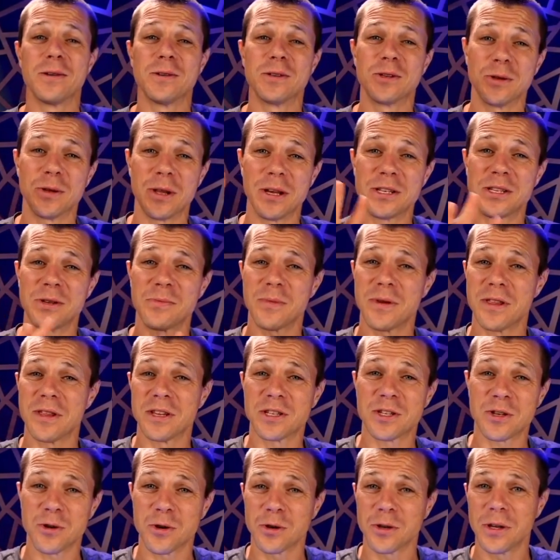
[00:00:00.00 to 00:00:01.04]
So they sent me
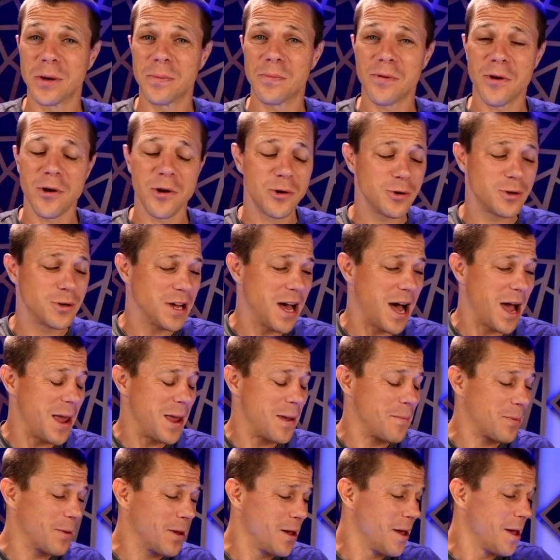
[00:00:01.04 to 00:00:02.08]
this early prototype.
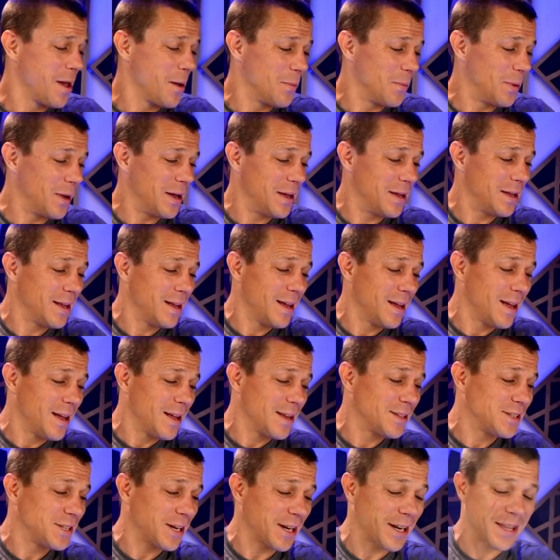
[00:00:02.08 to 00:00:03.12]
But
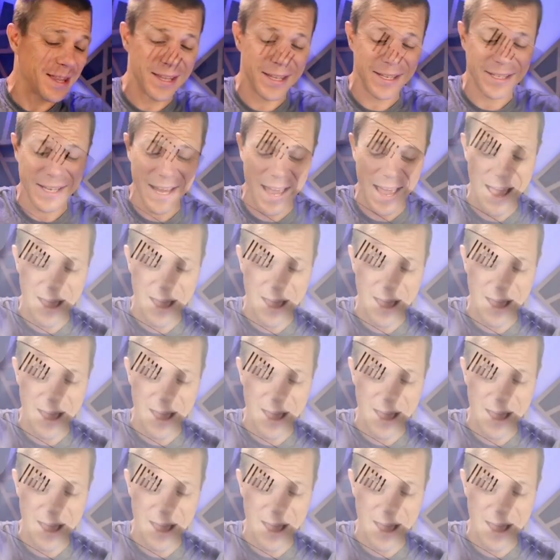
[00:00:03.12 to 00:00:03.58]
check this